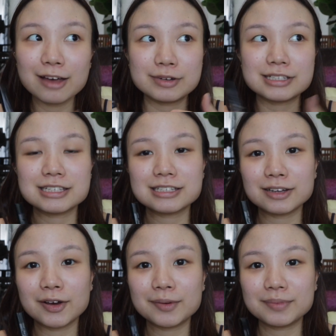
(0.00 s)
My sister
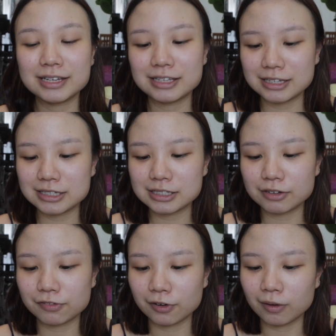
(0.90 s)
got me this
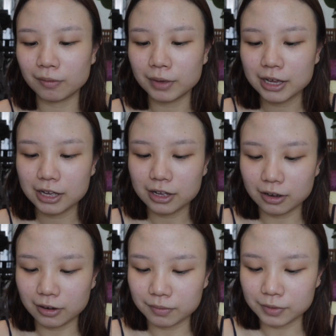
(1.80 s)
from
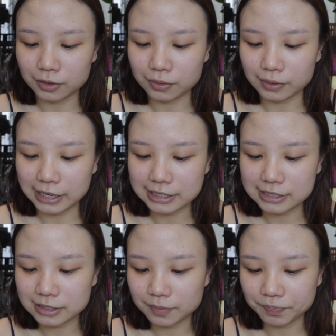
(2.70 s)
the
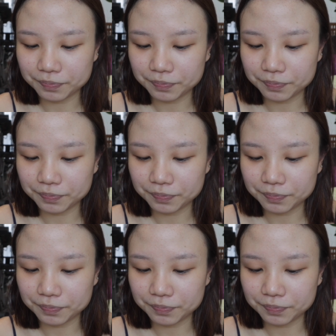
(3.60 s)
US.